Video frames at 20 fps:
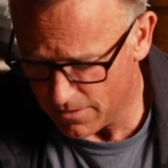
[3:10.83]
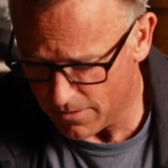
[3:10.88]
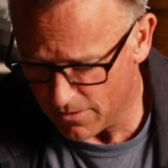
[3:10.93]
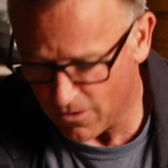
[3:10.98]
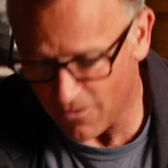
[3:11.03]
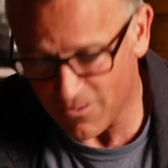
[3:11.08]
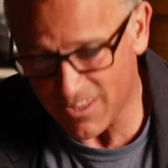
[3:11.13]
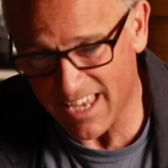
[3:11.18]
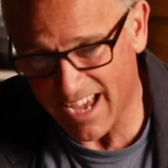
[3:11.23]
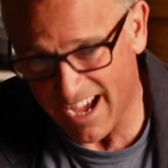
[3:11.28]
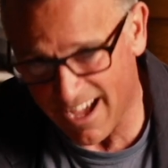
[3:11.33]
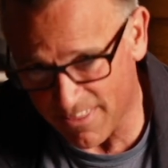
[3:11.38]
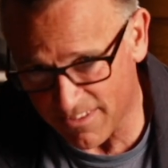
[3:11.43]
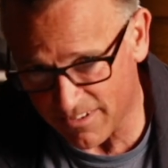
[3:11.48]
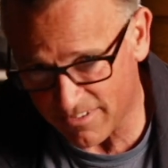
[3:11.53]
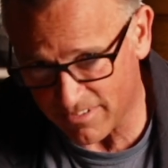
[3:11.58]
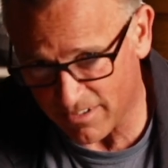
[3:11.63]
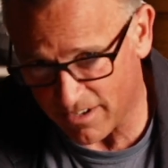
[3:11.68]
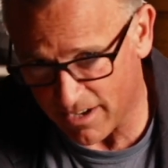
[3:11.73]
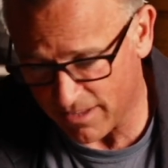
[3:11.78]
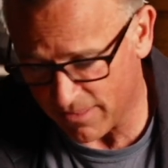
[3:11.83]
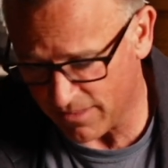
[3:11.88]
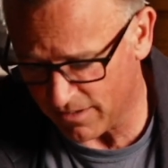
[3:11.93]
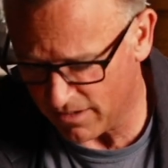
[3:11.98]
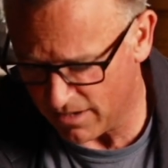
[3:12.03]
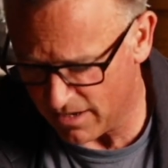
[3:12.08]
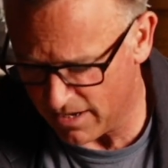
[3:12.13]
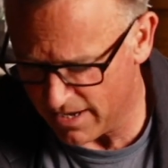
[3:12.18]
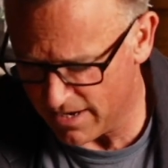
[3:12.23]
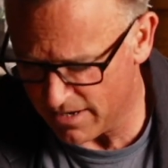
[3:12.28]
On the other side of the
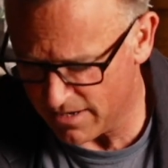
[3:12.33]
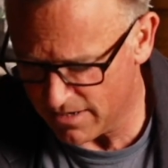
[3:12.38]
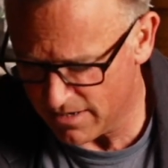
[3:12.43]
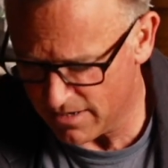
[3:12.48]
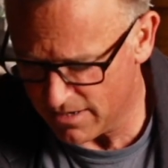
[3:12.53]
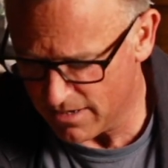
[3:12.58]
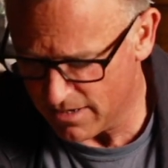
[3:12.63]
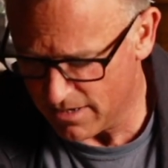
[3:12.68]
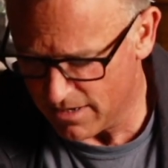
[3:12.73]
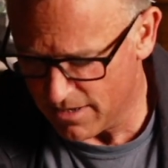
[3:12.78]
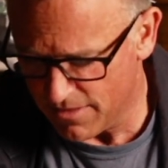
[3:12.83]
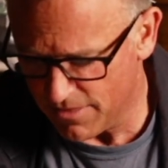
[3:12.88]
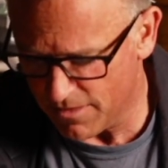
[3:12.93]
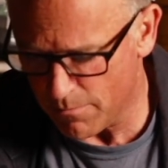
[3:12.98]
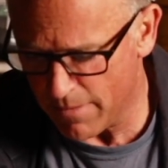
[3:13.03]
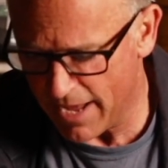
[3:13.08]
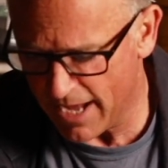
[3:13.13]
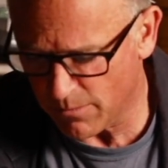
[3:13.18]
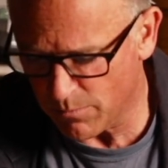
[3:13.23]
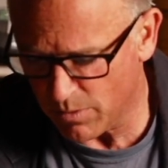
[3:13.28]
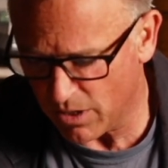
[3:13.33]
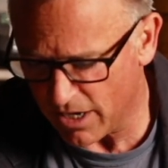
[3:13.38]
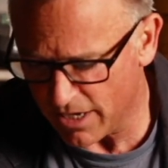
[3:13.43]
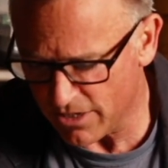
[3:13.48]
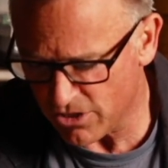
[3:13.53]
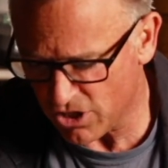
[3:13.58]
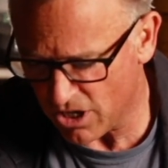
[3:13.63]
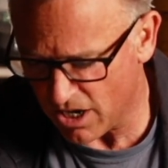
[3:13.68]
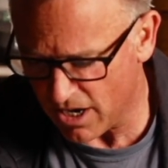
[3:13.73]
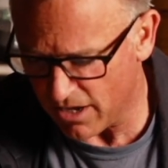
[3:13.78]
line, the magpie
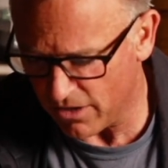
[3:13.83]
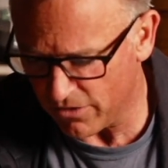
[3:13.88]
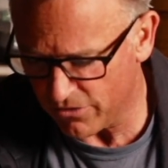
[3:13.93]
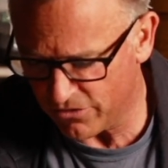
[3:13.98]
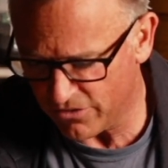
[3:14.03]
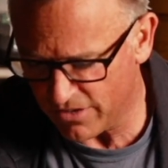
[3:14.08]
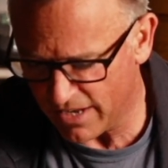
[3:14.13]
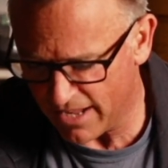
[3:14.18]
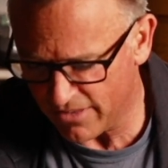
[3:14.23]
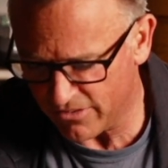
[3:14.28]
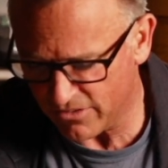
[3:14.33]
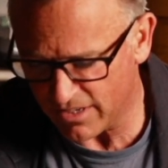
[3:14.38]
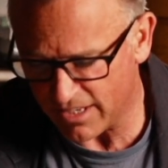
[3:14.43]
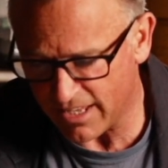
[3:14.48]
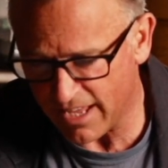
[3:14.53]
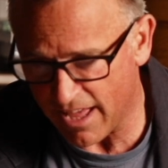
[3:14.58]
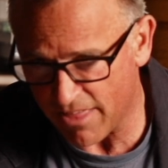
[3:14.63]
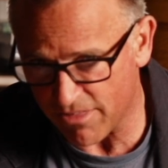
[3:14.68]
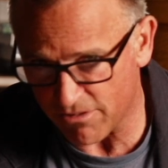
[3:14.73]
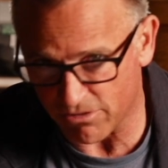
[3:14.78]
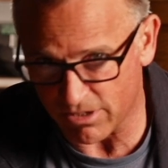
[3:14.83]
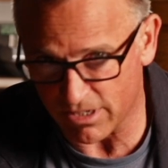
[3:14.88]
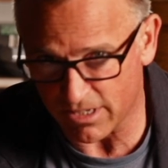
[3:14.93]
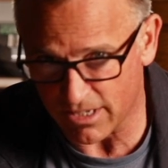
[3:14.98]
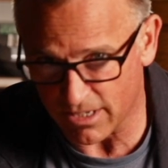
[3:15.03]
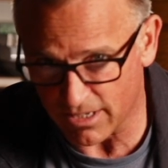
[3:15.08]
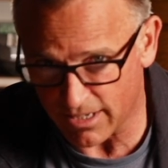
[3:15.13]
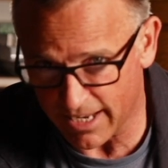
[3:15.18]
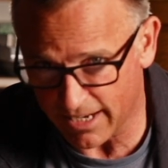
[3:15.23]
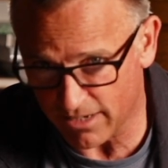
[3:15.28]
child starts to gather and
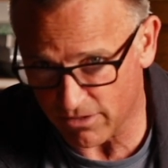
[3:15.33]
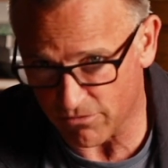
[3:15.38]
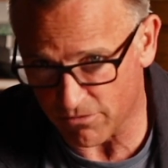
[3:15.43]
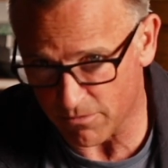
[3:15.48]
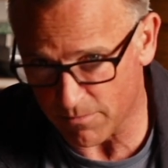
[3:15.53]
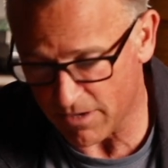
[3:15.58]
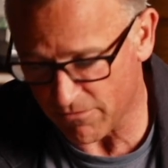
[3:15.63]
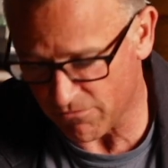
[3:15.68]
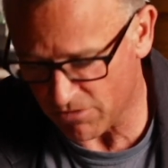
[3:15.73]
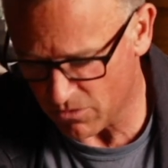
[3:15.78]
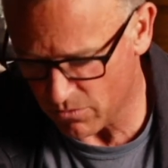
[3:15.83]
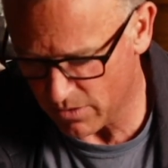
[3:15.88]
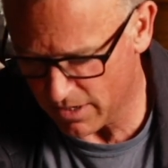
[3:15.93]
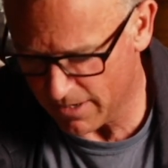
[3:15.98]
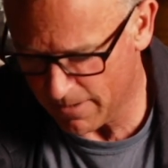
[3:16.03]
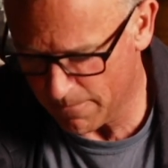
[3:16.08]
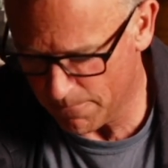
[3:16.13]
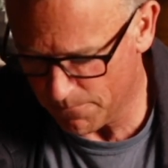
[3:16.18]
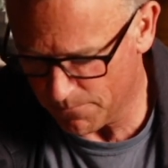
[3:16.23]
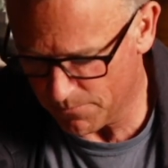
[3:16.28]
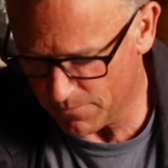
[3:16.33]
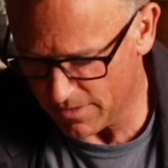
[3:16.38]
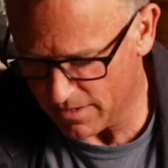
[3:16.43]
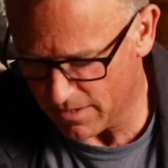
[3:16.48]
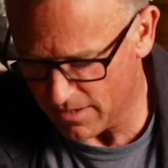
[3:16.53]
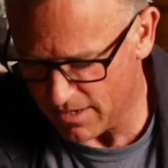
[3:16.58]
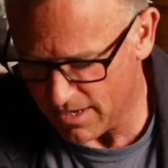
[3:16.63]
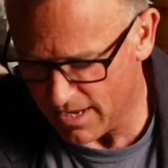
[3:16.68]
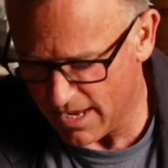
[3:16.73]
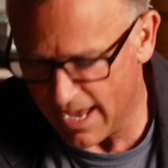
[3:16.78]
collect from everywhere.
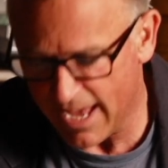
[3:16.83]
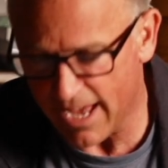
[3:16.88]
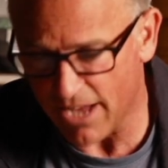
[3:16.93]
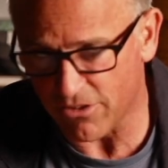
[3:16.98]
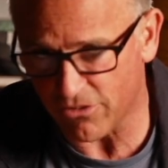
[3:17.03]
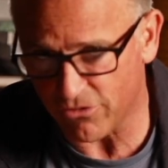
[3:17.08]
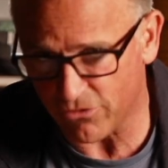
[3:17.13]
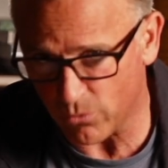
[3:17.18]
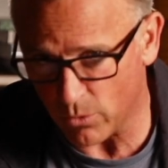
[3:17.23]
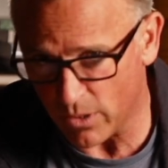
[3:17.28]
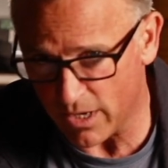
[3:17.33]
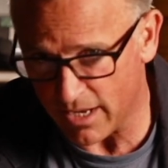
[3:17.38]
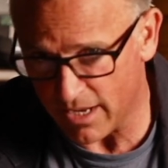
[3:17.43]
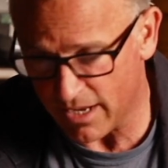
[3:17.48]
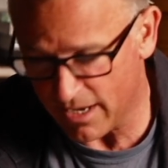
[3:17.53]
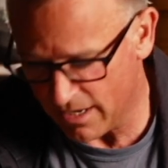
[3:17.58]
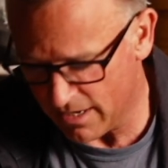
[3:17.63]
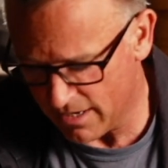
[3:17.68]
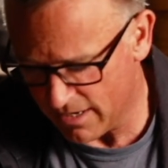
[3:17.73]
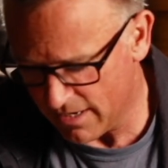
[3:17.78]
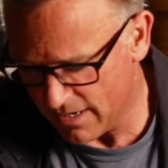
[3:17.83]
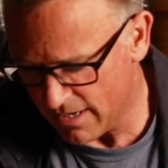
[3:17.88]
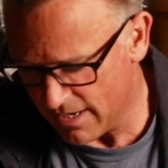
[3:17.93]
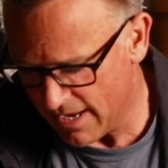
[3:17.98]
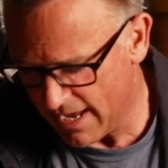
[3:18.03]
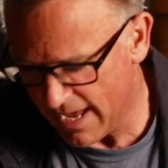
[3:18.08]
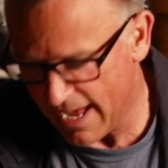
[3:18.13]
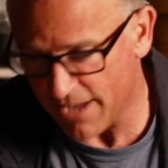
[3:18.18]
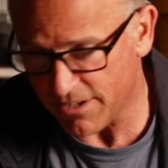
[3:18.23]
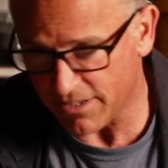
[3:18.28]
How to swear,
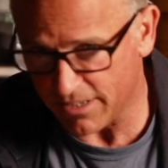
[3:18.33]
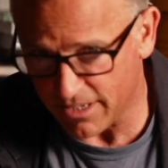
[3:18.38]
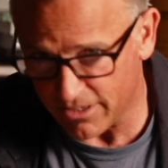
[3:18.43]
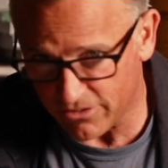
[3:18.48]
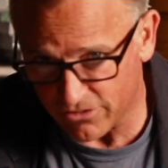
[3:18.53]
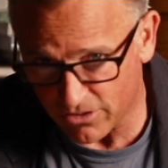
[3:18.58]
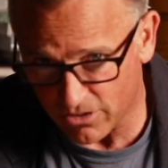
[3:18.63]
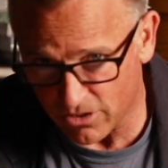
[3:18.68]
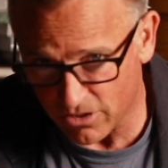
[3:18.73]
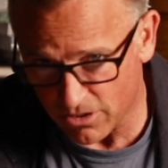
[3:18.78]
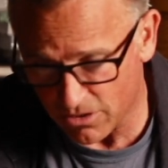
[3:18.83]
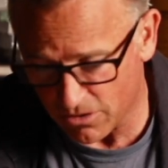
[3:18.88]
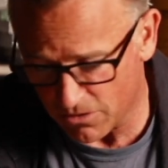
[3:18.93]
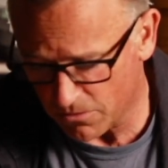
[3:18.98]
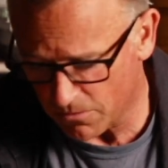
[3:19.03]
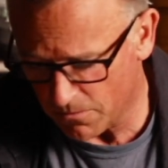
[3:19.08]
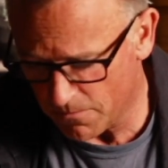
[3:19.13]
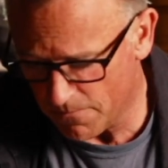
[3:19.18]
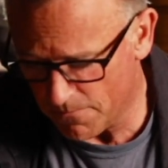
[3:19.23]
how to kiss a girl,